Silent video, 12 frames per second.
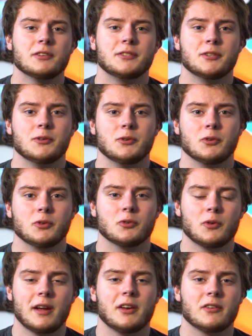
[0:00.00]
to
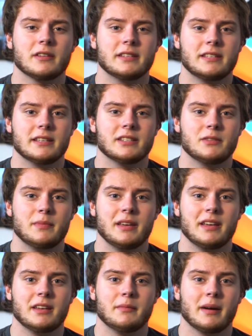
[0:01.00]
greater assist
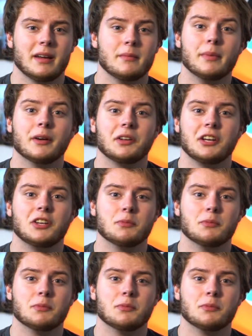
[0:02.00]
me in my ability